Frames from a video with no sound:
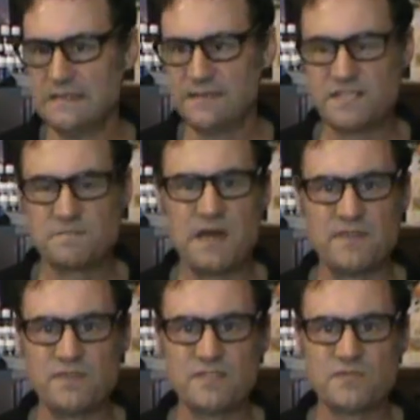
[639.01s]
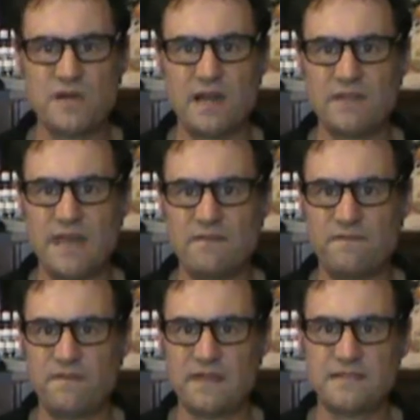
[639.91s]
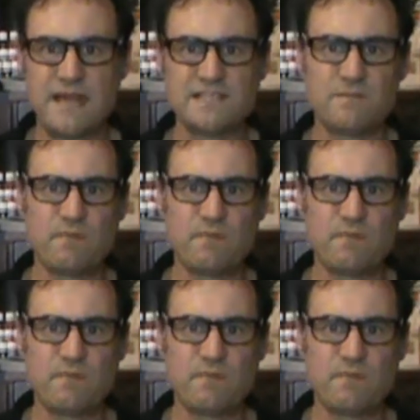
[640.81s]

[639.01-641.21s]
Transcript: This month in Australia they have a fantastic